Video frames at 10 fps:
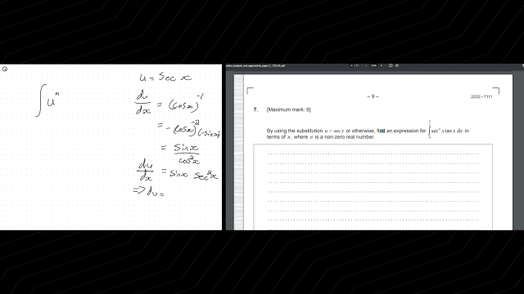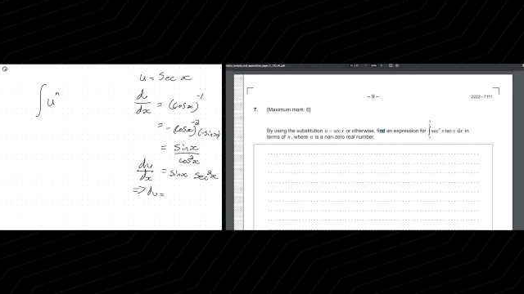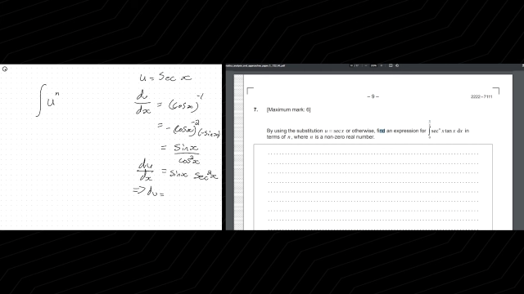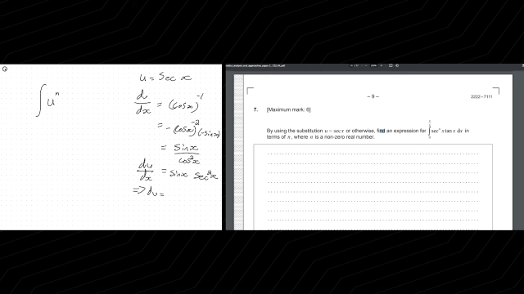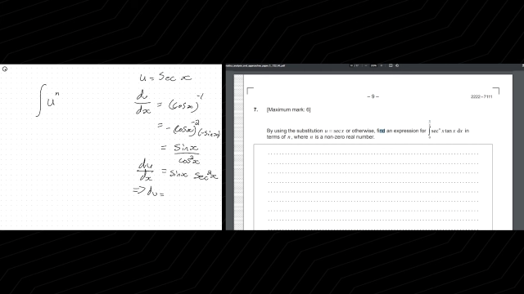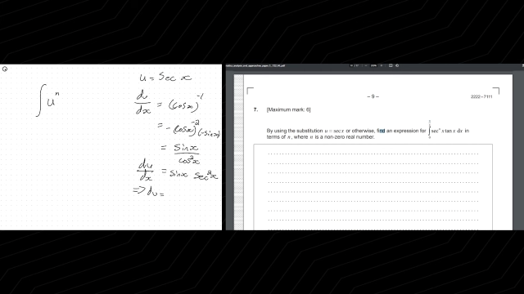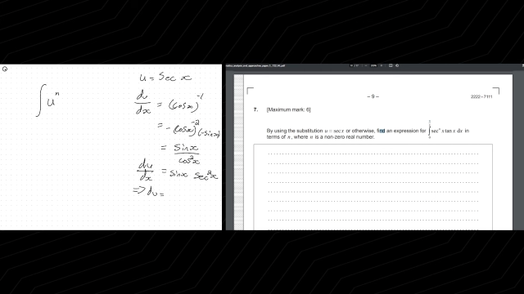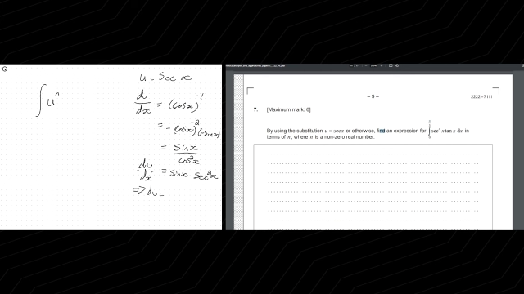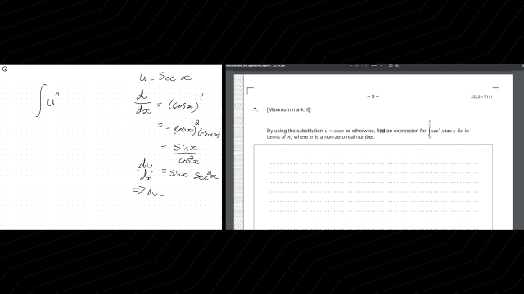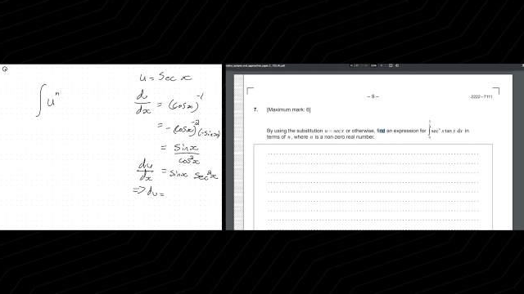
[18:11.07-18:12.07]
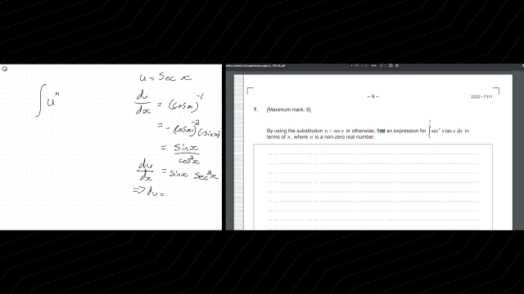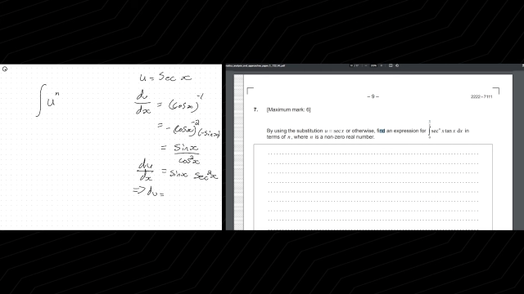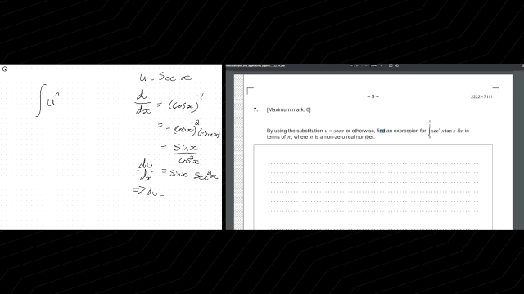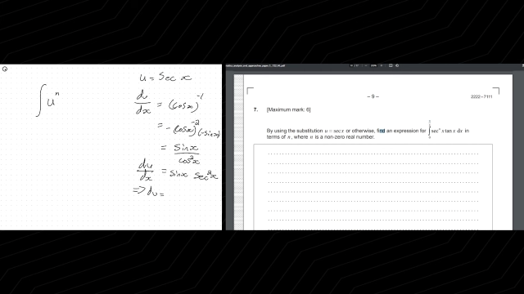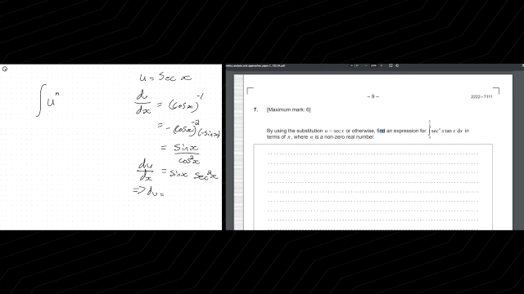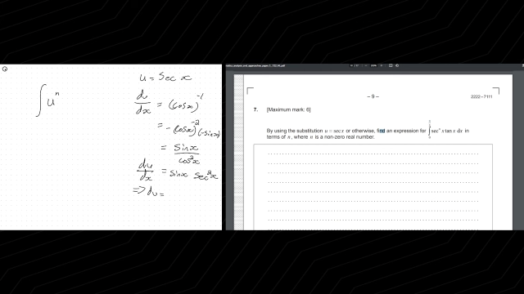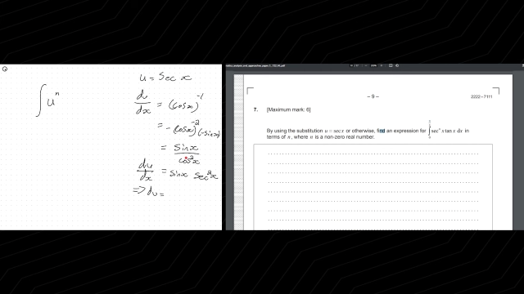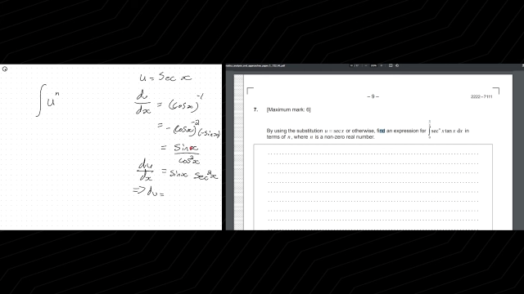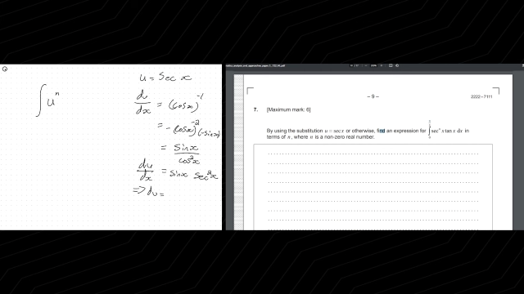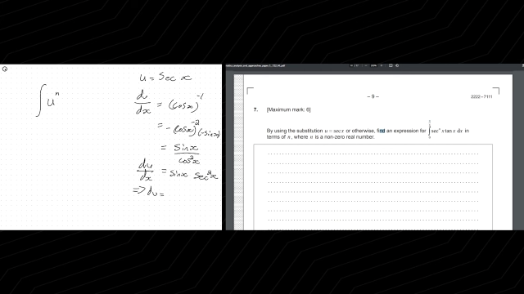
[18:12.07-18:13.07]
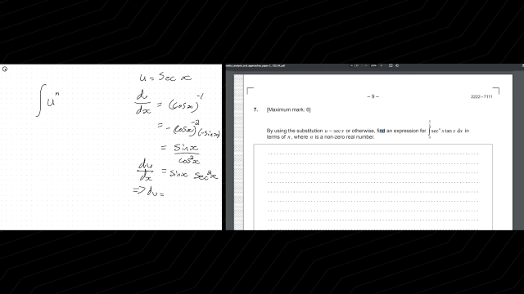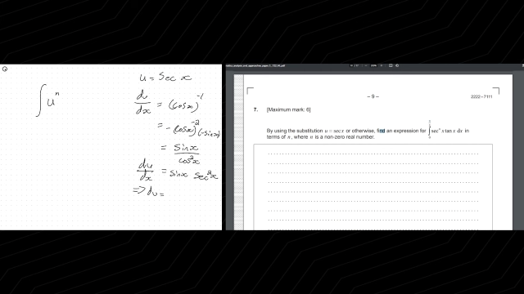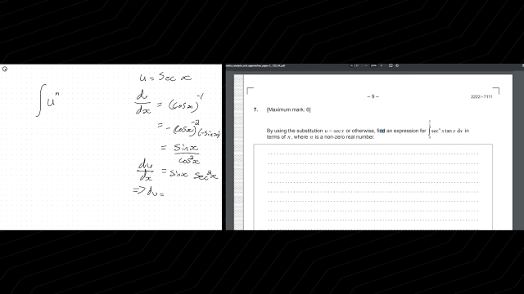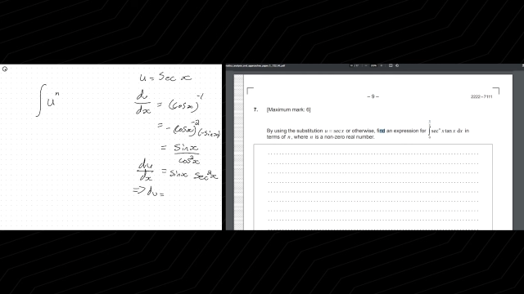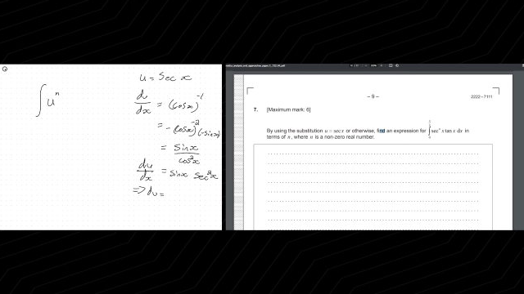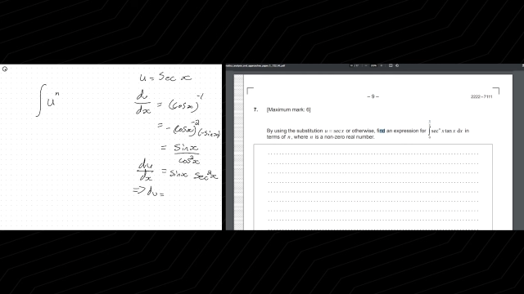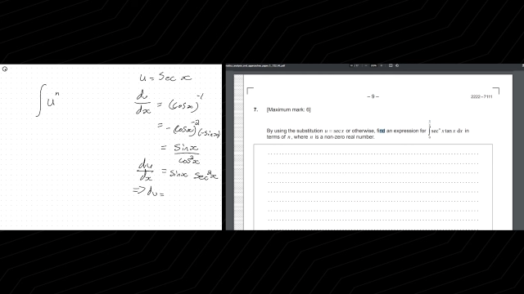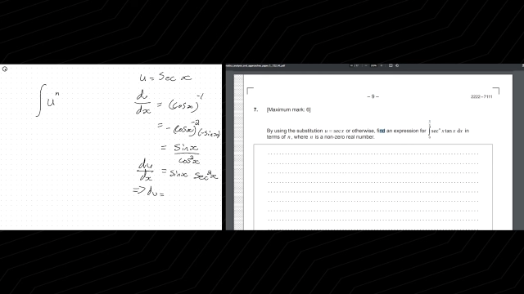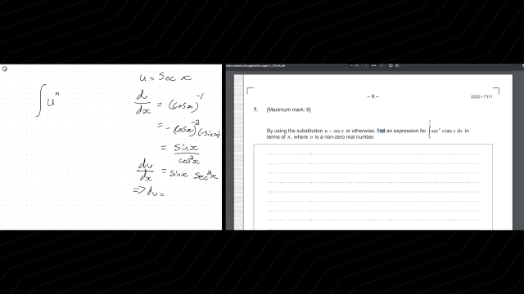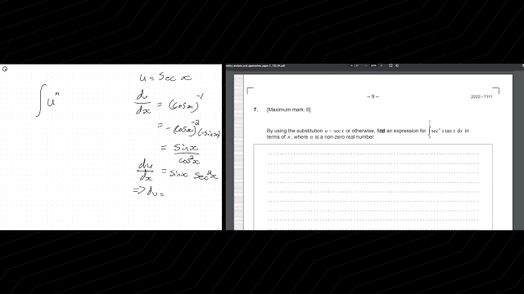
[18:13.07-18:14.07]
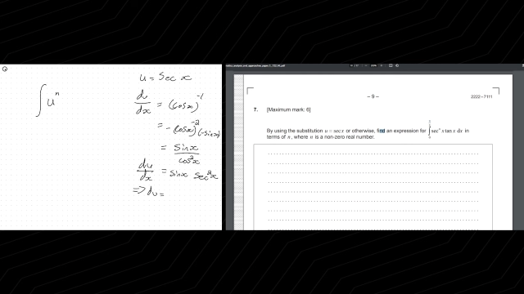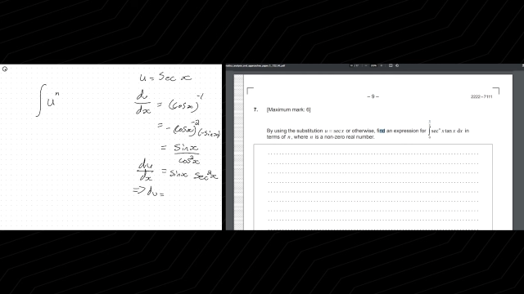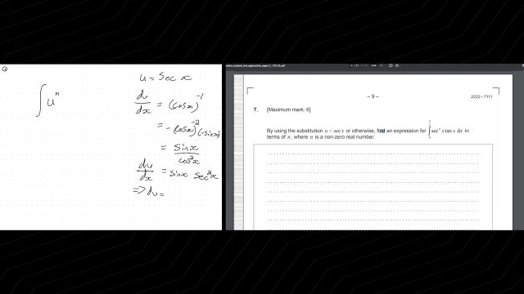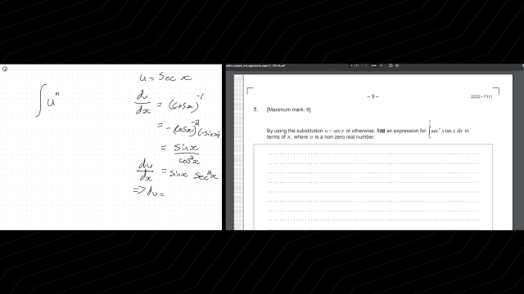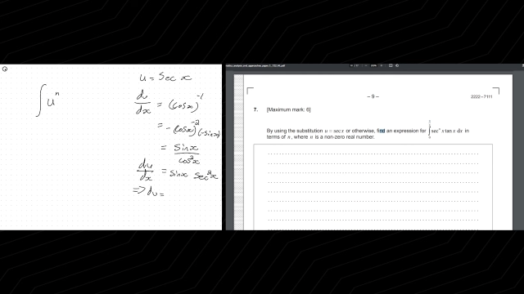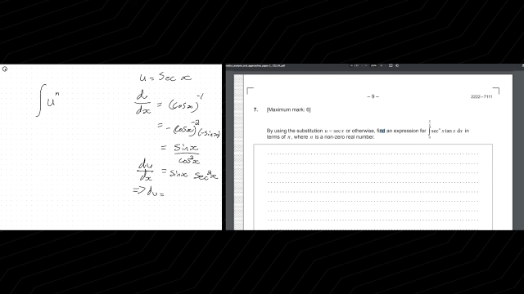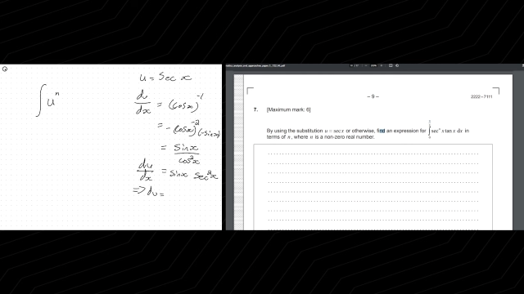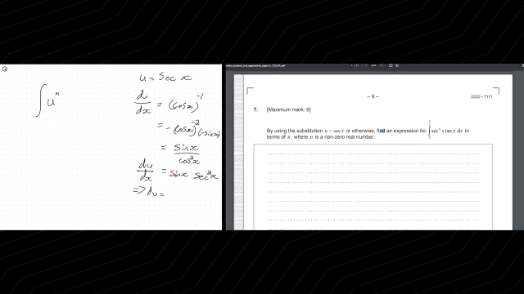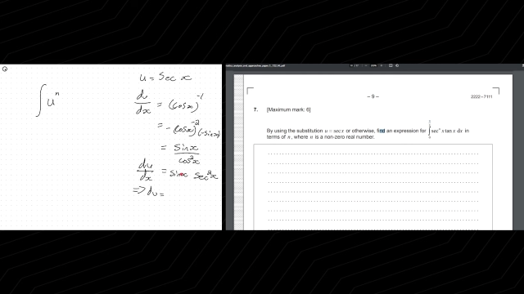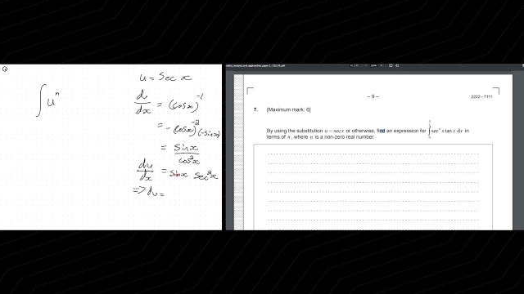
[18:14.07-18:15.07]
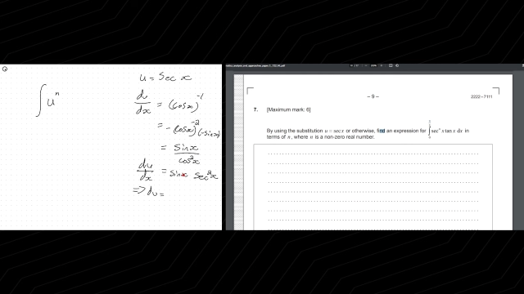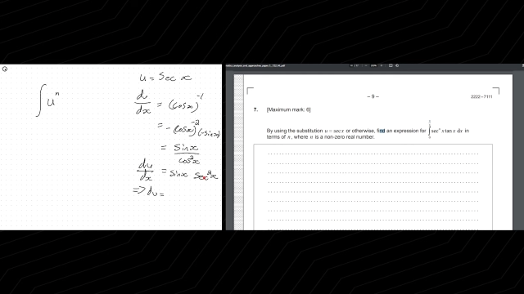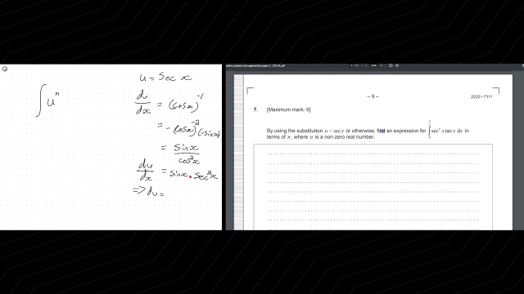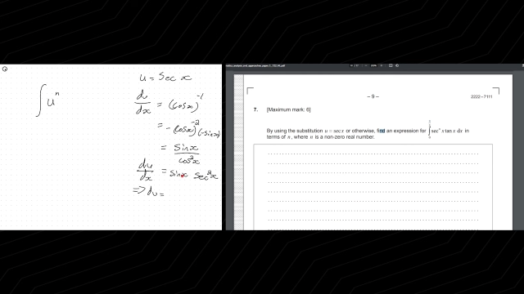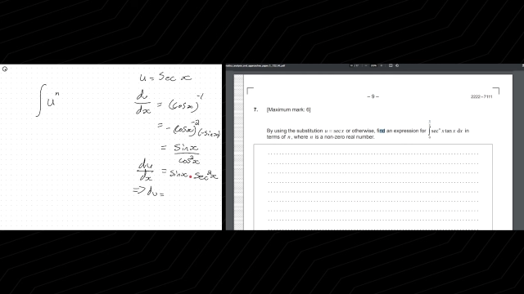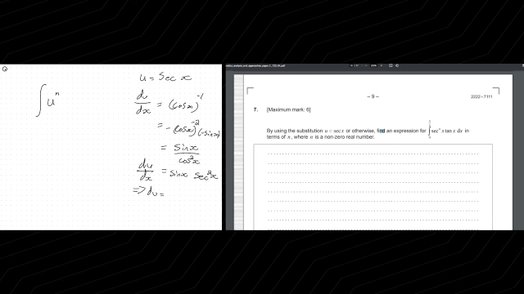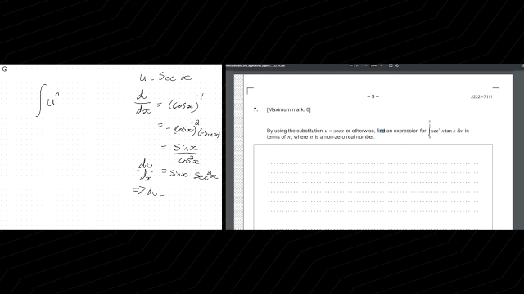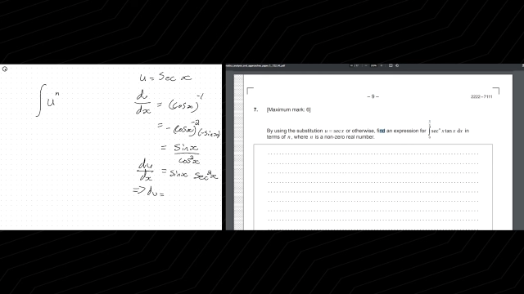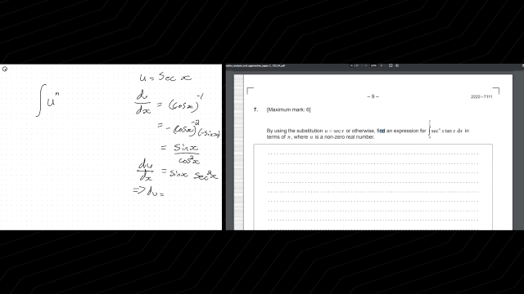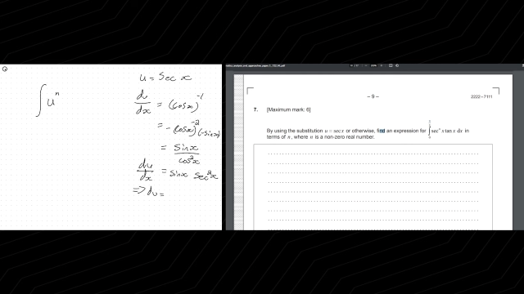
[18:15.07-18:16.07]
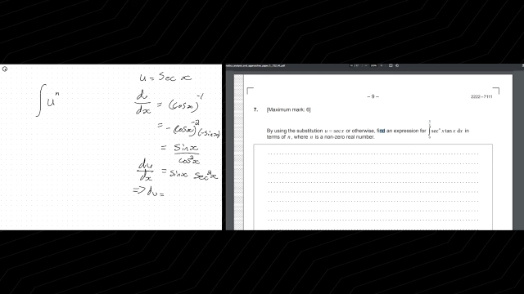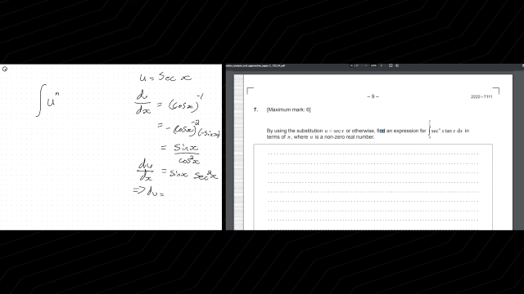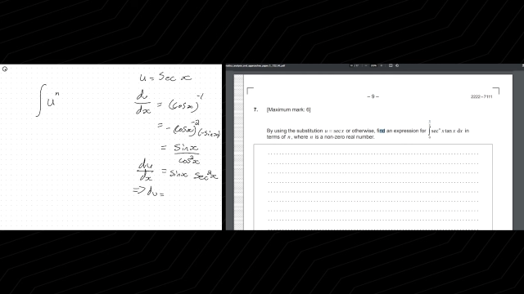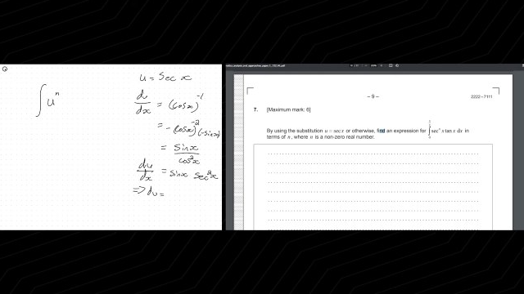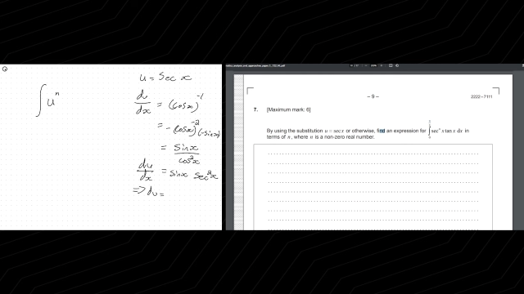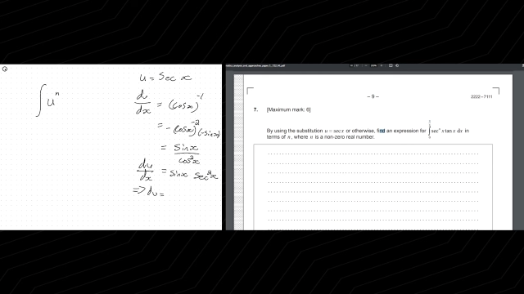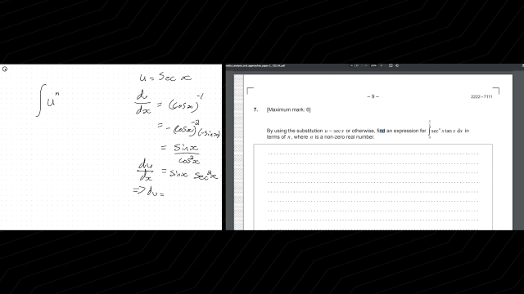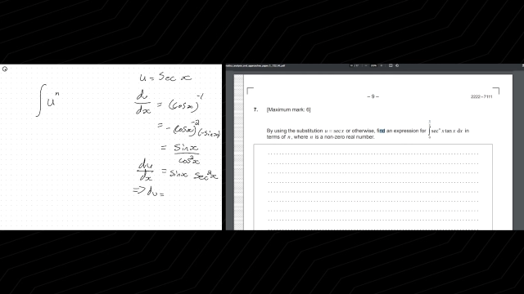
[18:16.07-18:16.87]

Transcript: No face is visible, so there are no lips to read.